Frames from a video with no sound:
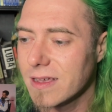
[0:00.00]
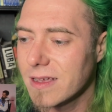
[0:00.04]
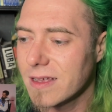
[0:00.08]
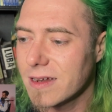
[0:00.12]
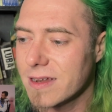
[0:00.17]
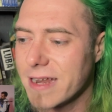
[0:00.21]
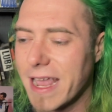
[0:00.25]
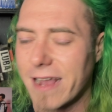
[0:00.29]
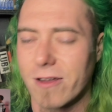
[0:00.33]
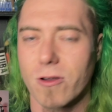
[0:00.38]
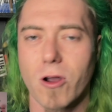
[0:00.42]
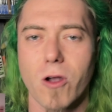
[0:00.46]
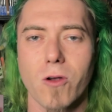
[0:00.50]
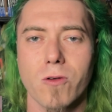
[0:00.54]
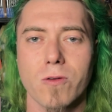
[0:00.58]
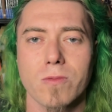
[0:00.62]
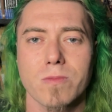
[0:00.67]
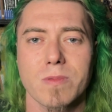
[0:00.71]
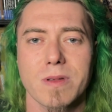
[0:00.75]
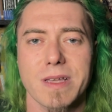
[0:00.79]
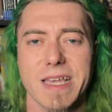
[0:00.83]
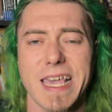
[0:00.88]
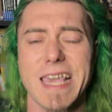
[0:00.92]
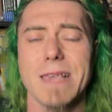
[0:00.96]
Necro
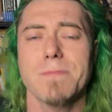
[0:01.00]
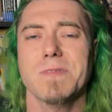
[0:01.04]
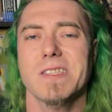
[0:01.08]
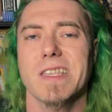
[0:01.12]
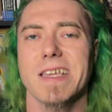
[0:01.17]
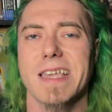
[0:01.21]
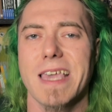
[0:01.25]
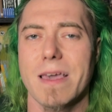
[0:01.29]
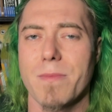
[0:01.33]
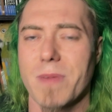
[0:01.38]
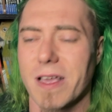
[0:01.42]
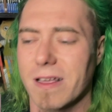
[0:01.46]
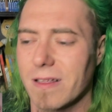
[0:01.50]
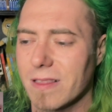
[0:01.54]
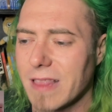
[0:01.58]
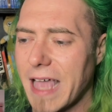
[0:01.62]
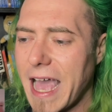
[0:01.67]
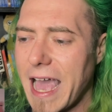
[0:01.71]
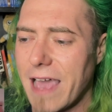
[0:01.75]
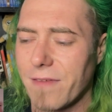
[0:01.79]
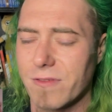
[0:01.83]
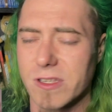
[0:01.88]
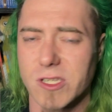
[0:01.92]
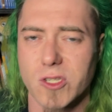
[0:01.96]
keeps the gimmick
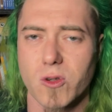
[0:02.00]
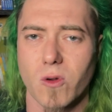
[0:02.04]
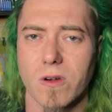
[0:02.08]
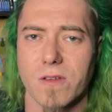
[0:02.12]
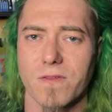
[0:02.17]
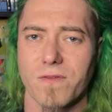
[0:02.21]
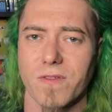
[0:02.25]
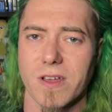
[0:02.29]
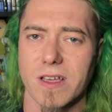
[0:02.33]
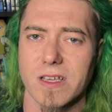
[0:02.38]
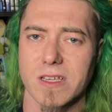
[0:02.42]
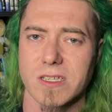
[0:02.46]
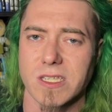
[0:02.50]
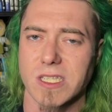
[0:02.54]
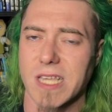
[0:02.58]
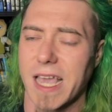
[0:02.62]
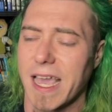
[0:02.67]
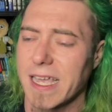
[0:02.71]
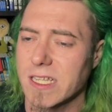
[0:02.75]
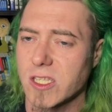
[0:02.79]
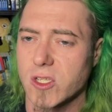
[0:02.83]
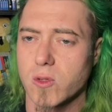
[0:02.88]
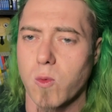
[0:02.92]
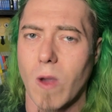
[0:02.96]
alive and sort of
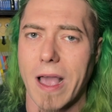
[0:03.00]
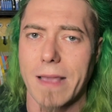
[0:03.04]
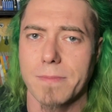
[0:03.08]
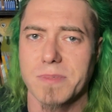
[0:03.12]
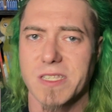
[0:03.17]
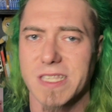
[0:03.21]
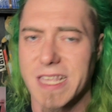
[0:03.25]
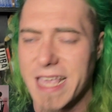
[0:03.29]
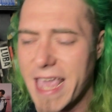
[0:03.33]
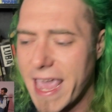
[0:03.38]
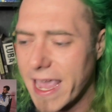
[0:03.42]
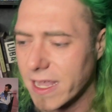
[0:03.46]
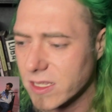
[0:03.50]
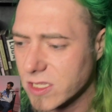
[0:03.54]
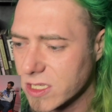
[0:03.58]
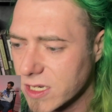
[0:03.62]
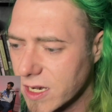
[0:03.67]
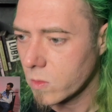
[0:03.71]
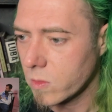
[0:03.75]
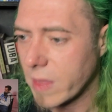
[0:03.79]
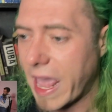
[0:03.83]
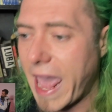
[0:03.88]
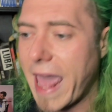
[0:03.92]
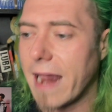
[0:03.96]
sideswipes the
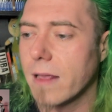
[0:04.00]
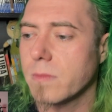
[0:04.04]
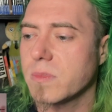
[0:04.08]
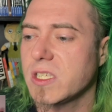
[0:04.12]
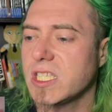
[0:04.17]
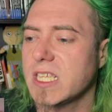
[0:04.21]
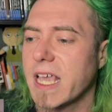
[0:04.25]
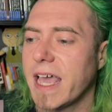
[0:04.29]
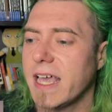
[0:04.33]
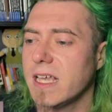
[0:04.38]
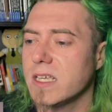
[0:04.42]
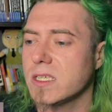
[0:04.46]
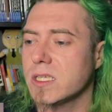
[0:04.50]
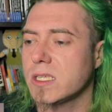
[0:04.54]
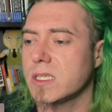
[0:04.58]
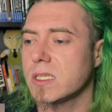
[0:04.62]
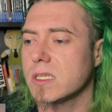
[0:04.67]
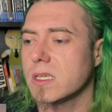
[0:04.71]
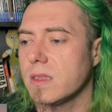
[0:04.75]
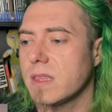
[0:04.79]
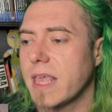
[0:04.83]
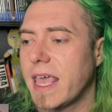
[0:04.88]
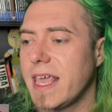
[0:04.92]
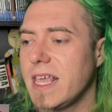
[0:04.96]
answer. Adam
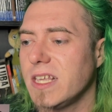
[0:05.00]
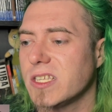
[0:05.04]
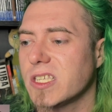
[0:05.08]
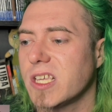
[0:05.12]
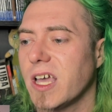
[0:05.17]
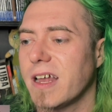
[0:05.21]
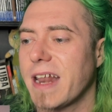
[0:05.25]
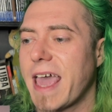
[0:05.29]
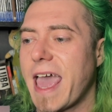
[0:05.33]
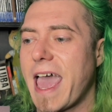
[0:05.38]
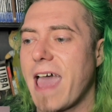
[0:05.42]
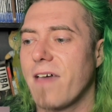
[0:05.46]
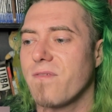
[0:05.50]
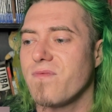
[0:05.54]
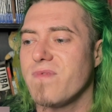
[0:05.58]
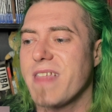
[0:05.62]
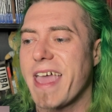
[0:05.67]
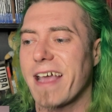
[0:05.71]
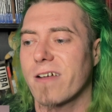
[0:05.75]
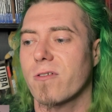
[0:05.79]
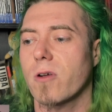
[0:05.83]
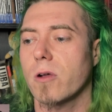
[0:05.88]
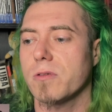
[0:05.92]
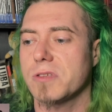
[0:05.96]
says that he's going to have
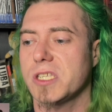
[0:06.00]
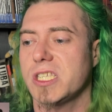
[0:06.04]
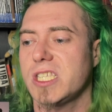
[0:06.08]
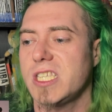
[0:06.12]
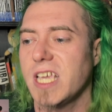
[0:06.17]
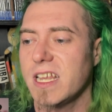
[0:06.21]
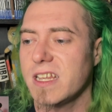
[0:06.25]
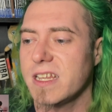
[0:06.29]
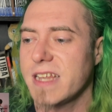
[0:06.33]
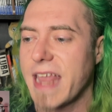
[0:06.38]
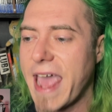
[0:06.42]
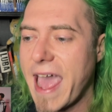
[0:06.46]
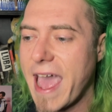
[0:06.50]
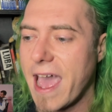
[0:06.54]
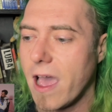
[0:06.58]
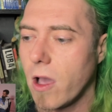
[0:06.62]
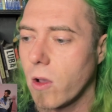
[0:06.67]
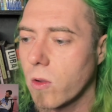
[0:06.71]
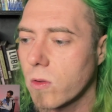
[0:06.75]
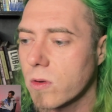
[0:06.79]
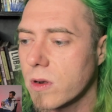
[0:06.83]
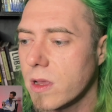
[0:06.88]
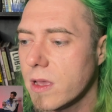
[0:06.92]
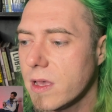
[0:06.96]
Necro sit
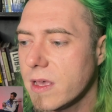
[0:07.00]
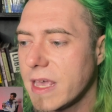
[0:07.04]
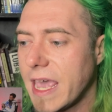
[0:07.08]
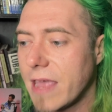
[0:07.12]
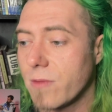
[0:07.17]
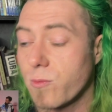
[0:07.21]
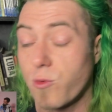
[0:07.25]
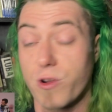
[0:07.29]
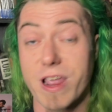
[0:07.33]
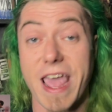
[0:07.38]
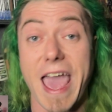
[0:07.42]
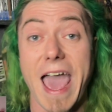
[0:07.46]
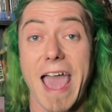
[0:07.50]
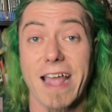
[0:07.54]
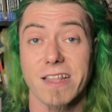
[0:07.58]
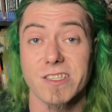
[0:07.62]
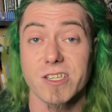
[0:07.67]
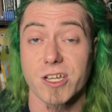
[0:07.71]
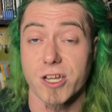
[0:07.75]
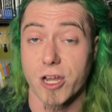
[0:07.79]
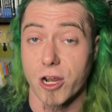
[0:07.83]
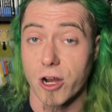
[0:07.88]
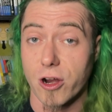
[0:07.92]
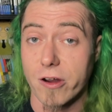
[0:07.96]
down and react to
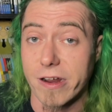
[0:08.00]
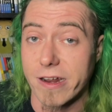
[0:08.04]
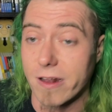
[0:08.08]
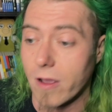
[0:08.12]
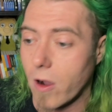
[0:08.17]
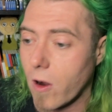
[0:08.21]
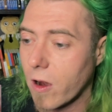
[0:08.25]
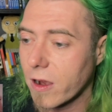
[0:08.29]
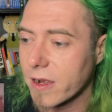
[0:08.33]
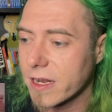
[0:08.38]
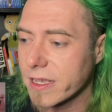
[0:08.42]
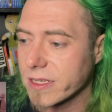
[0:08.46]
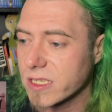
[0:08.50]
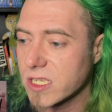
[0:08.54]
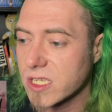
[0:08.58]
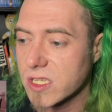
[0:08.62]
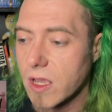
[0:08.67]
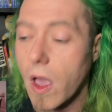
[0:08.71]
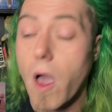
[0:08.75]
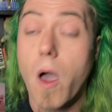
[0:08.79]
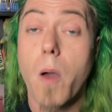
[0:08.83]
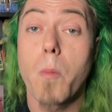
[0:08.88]
current artists.